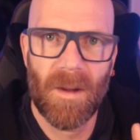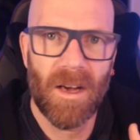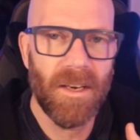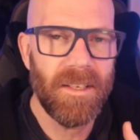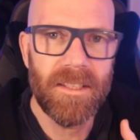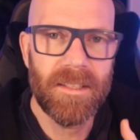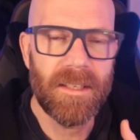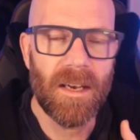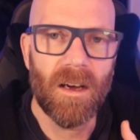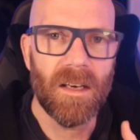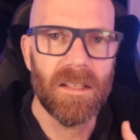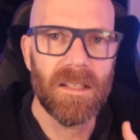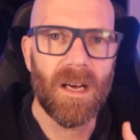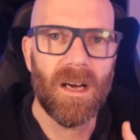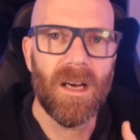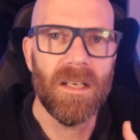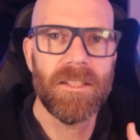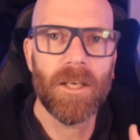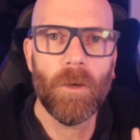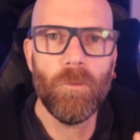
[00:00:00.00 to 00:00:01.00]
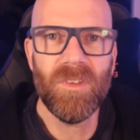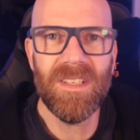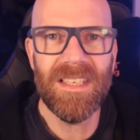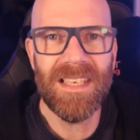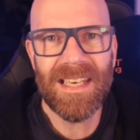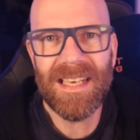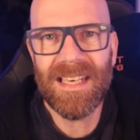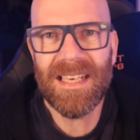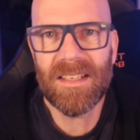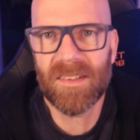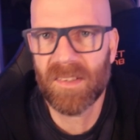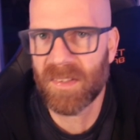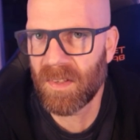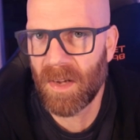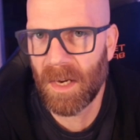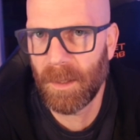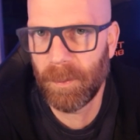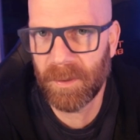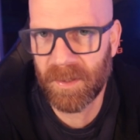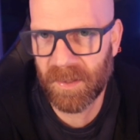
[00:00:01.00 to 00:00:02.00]
I don't need a
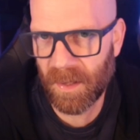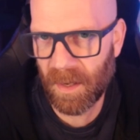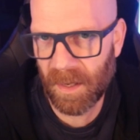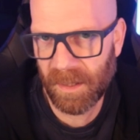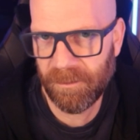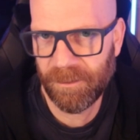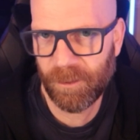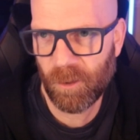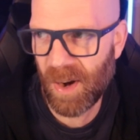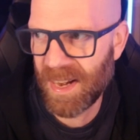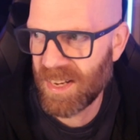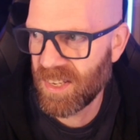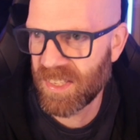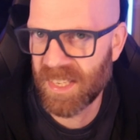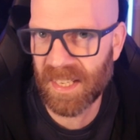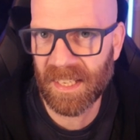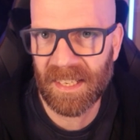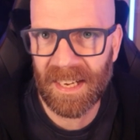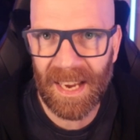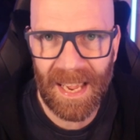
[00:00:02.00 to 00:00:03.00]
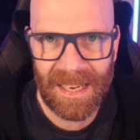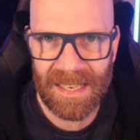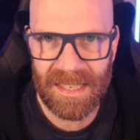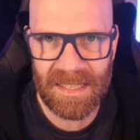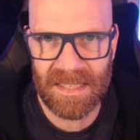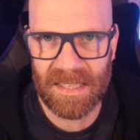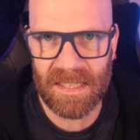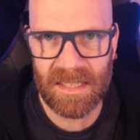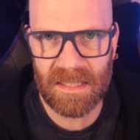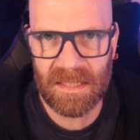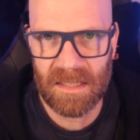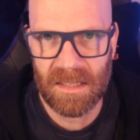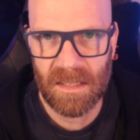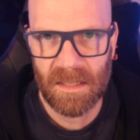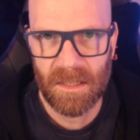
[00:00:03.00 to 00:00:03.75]
side-by-side forensic analysis